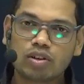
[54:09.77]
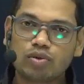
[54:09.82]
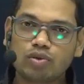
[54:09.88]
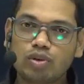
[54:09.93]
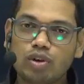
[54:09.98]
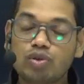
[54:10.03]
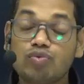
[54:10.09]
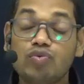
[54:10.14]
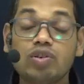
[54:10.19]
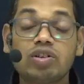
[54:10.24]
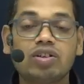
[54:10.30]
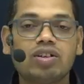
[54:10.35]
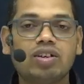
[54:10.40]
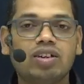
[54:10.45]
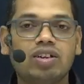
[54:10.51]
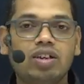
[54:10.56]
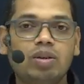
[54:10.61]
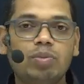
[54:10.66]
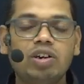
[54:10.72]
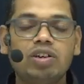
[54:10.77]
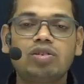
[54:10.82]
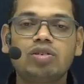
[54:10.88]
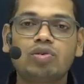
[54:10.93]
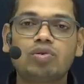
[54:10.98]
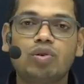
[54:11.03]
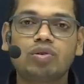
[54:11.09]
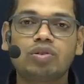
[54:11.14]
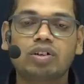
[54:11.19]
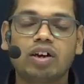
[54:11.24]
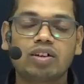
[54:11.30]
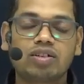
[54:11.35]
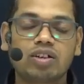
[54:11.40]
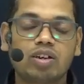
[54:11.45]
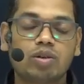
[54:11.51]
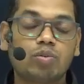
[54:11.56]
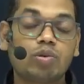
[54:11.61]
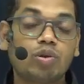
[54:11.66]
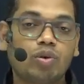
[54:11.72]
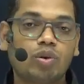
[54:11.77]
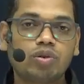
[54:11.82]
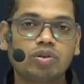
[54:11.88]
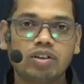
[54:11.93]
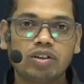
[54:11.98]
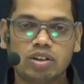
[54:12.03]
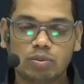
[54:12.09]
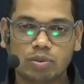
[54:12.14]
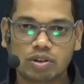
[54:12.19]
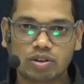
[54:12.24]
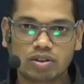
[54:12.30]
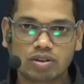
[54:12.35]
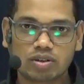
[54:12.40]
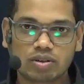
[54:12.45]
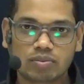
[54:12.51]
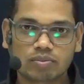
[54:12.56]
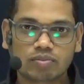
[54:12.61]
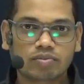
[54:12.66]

Those which inhibit the growth, they are said to be growth inhibitors.